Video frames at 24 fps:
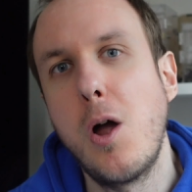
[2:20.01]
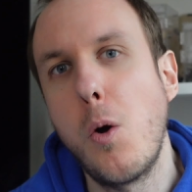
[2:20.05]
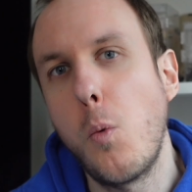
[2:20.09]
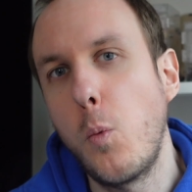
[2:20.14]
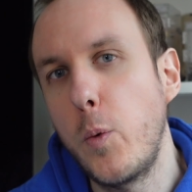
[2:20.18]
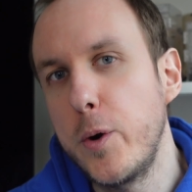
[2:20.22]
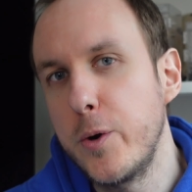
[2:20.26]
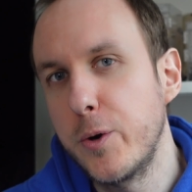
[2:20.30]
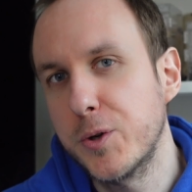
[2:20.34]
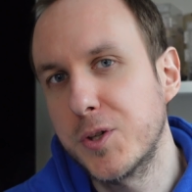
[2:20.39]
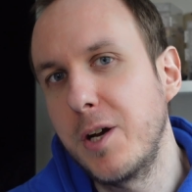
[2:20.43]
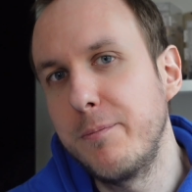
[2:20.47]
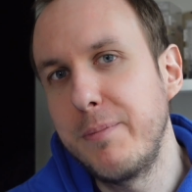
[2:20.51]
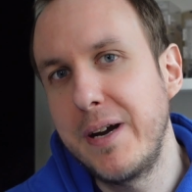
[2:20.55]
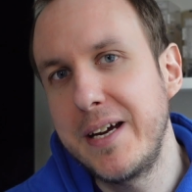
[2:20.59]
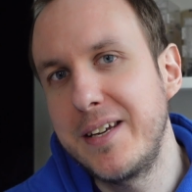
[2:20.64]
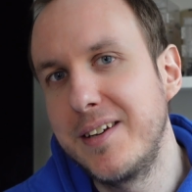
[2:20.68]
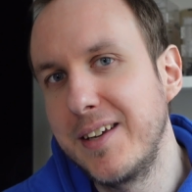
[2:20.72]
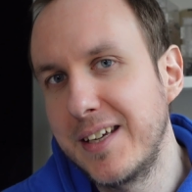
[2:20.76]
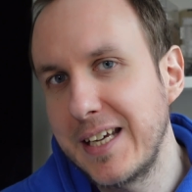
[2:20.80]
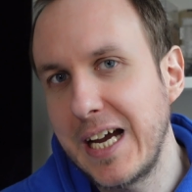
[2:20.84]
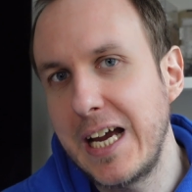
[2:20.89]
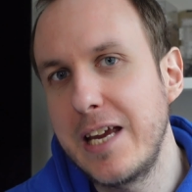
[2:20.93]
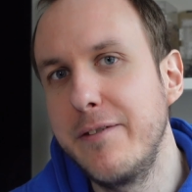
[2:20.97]
We also made
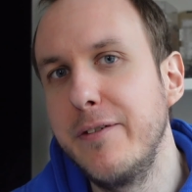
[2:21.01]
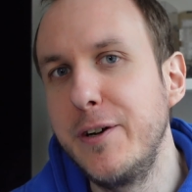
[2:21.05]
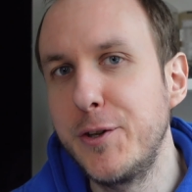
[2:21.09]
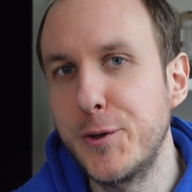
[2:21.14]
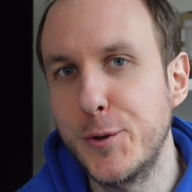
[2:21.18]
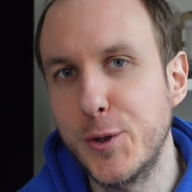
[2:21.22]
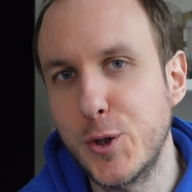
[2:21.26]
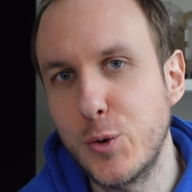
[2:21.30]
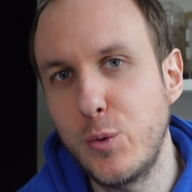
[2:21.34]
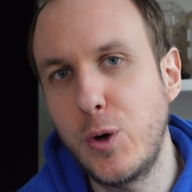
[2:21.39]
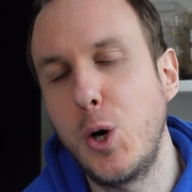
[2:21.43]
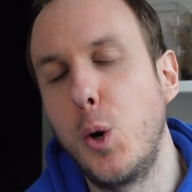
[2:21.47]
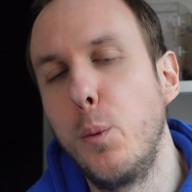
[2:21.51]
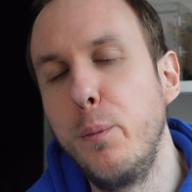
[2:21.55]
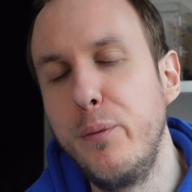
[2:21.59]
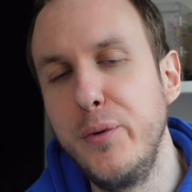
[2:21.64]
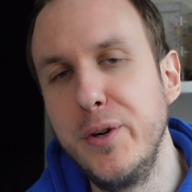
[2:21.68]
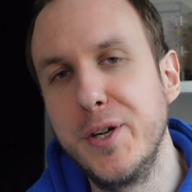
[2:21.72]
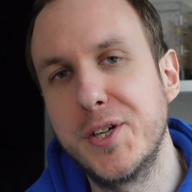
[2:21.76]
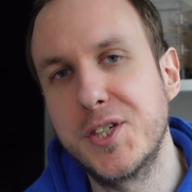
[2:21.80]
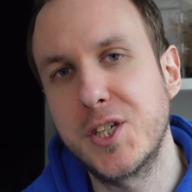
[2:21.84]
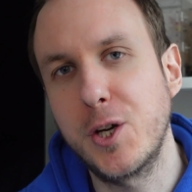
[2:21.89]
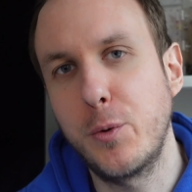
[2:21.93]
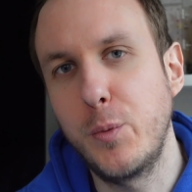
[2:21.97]
the cave entrance quite
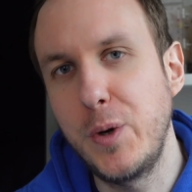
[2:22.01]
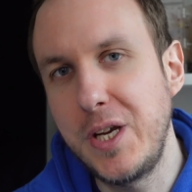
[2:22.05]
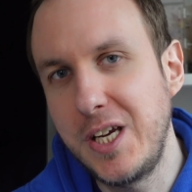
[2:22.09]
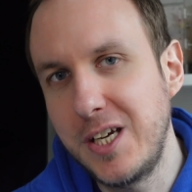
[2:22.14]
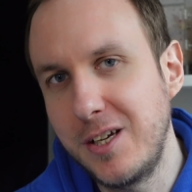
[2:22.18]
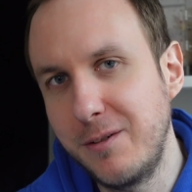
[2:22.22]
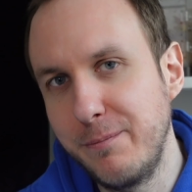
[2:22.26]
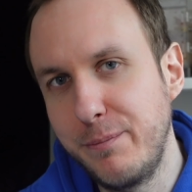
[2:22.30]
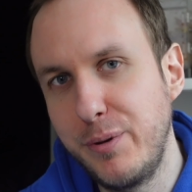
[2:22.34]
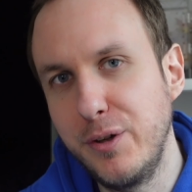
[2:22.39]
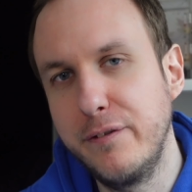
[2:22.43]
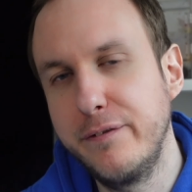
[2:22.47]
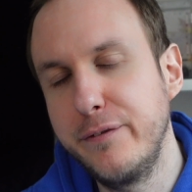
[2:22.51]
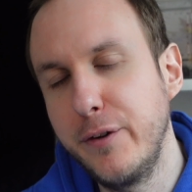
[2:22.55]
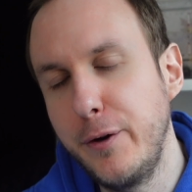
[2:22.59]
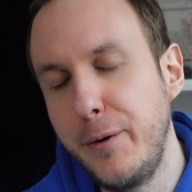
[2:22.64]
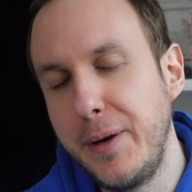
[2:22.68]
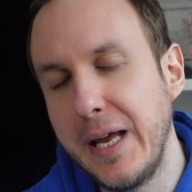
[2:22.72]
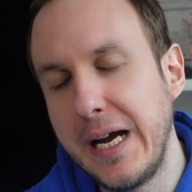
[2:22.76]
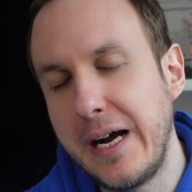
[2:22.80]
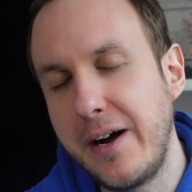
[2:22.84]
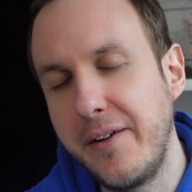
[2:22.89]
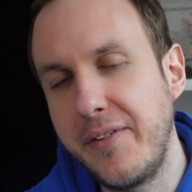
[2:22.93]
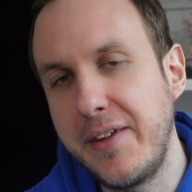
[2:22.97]
obvious so we can put food
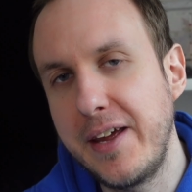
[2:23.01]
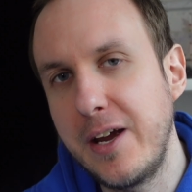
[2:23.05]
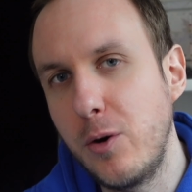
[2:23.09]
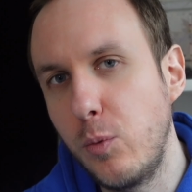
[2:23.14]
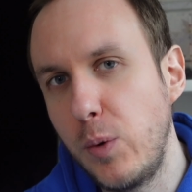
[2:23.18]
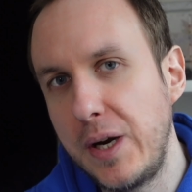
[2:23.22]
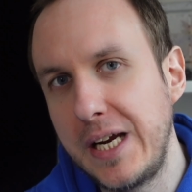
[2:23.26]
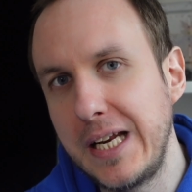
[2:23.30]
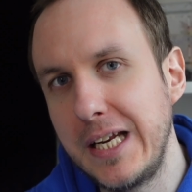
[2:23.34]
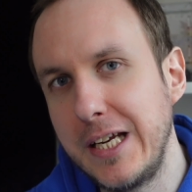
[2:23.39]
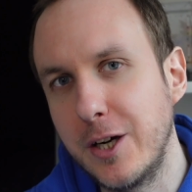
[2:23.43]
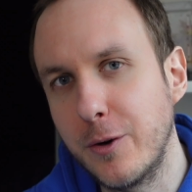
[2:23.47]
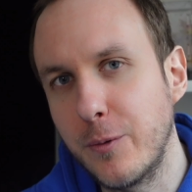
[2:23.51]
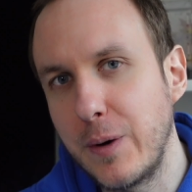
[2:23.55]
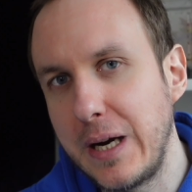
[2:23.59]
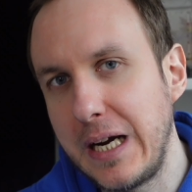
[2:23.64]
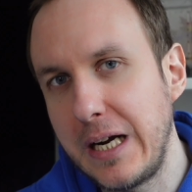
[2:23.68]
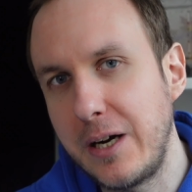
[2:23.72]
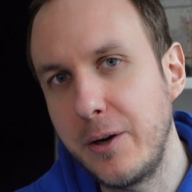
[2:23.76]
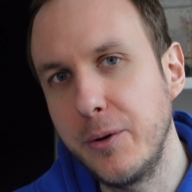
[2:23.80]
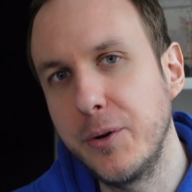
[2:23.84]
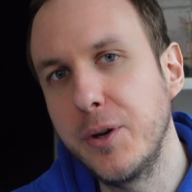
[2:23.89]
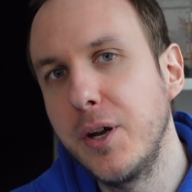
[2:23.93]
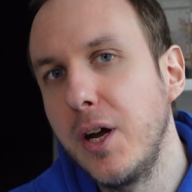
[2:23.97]
out there, wiggle it
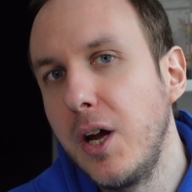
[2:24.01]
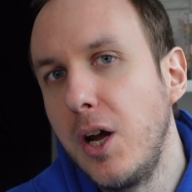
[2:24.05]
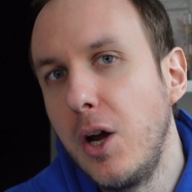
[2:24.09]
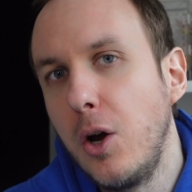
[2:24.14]
around,